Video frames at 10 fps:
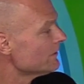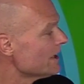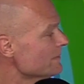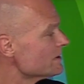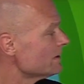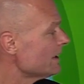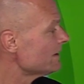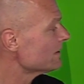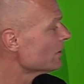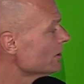grams of
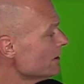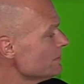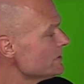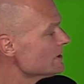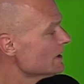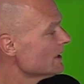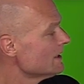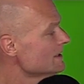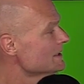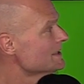net carbs,
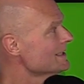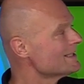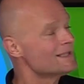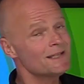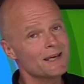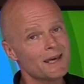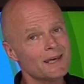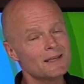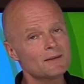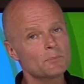
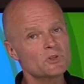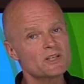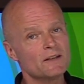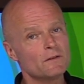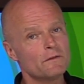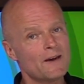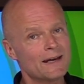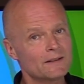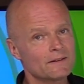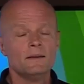68%
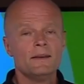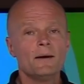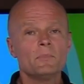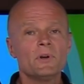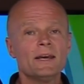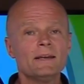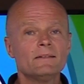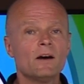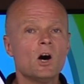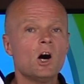fat. Number
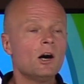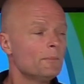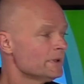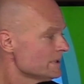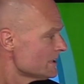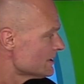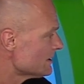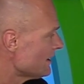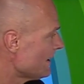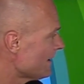eight, almonds
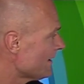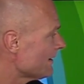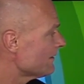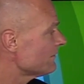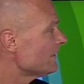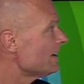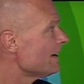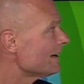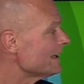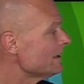have
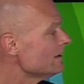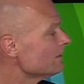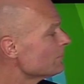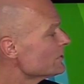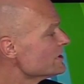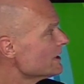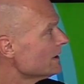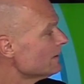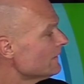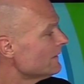
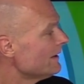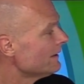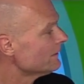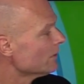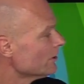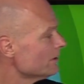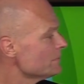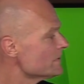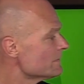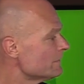9% net
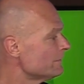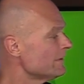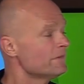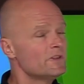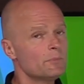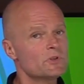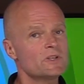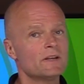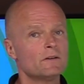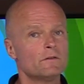carbs,
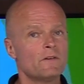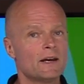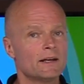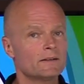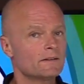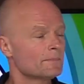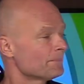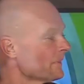50% fat.